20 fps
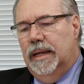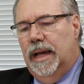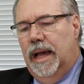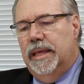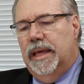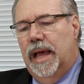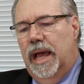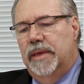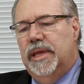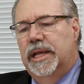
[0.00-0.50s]

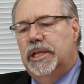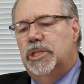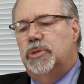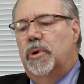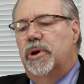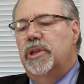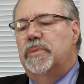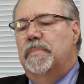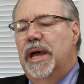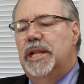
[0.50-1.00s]
I, I, think it's
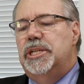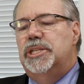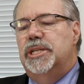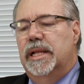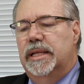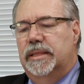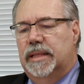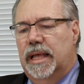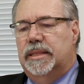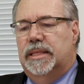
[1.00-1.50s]
worth
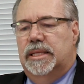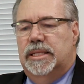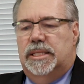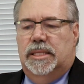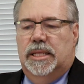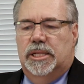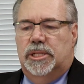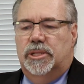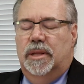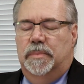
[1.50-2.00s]
mentioning that
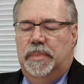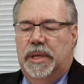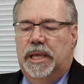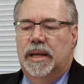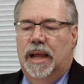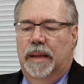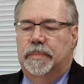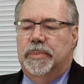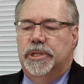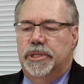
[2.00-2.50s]
this this could be
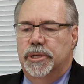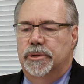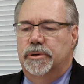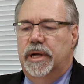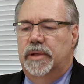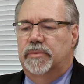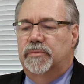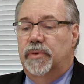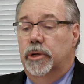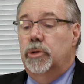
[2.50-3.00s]
an
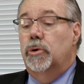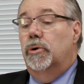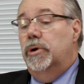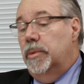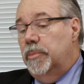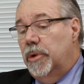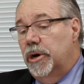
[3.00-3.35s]
opportunity fund or an